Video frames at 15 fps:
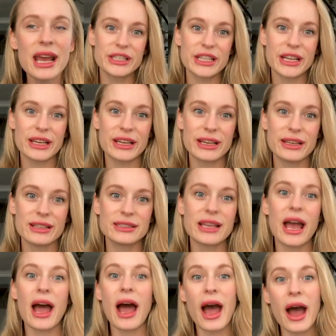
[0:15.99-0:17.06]
which is
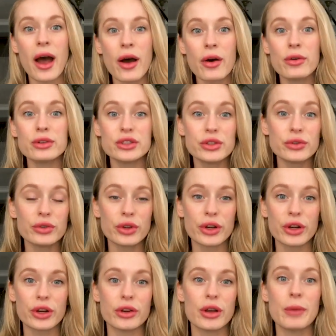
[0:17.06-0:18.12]
how to
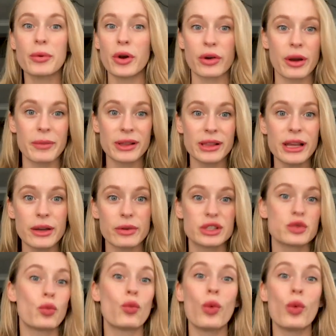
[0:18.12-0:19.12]
learn a programming language.